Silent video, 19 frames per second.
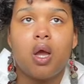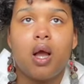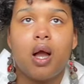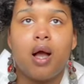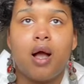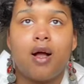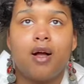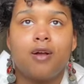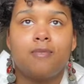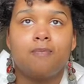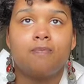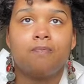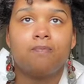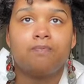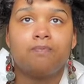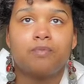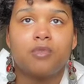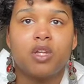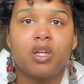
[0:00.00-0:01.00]

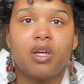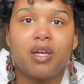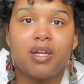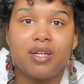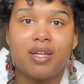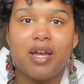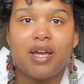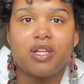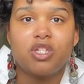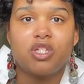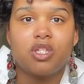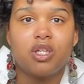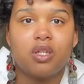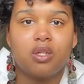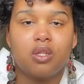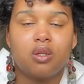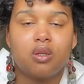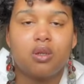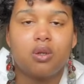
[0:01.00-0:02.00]
um,
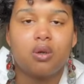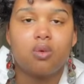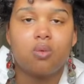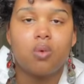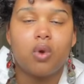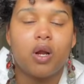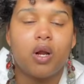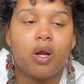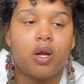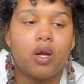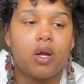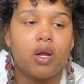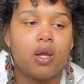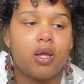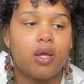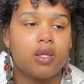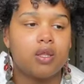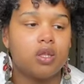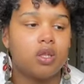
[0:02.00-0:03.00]
connection where
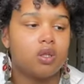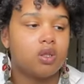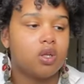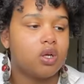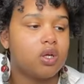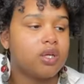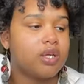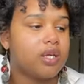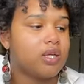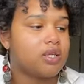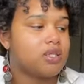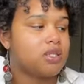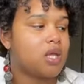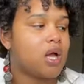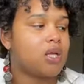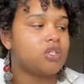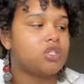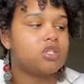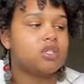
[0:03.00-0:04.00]
the learning is
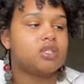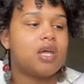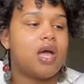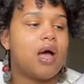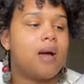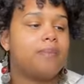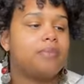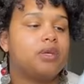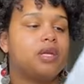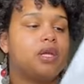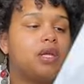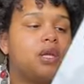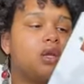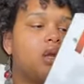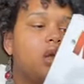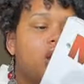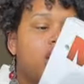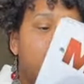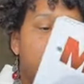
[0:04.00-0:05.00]
not just
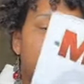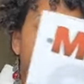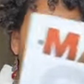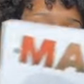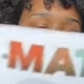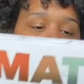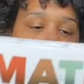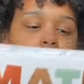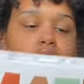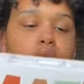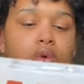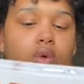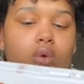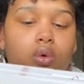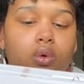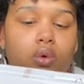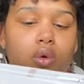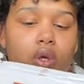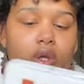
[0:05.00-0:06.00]
happening
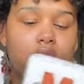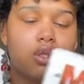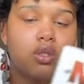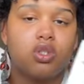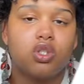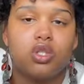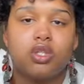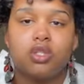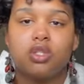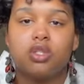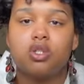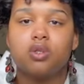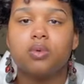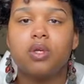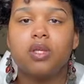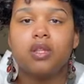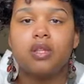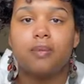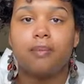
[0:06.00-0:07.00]
through just
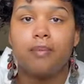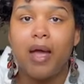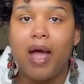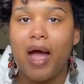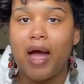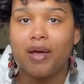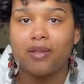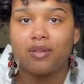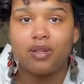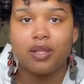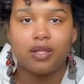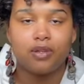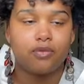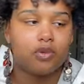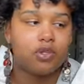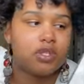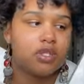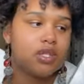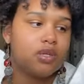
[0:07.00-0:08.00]
doing the math. Like
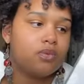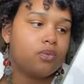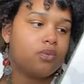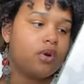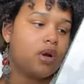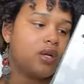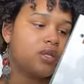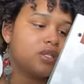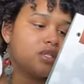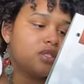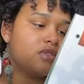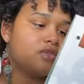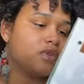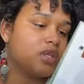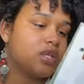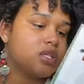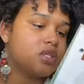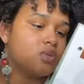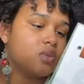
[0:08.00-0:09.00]
for for instance,
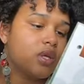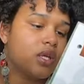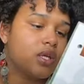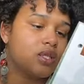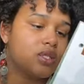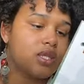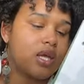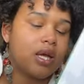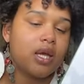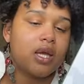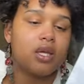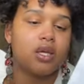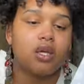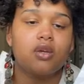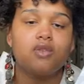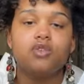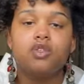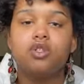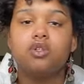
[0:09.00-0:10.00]
for this one, it's like it
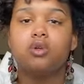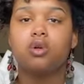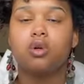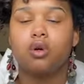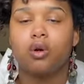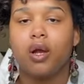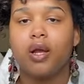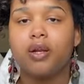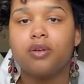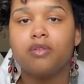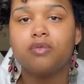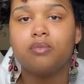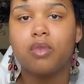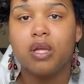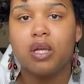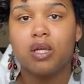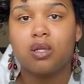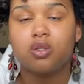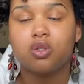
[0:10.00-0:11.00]
gives you creative
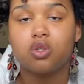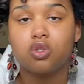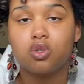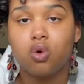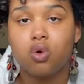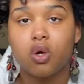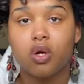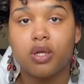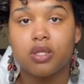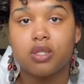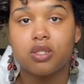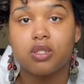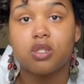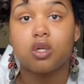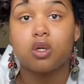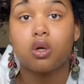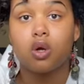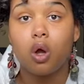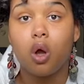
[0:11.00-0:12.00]
meaning stories
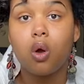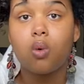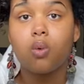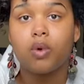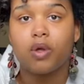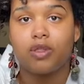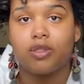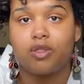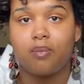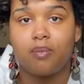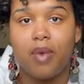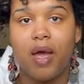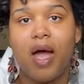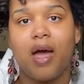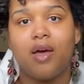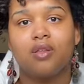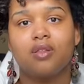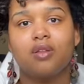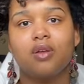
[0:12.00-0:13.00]
to go with the
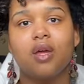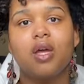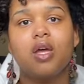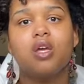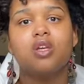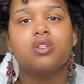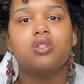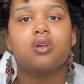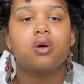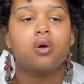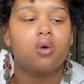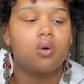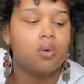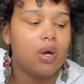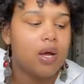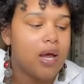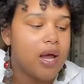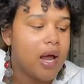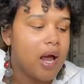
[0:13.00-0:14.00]
math.
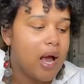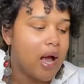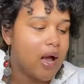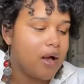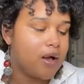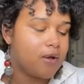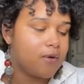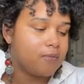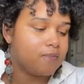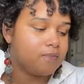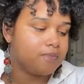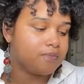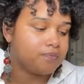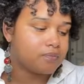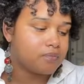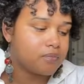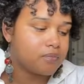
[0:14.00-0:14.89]
So um,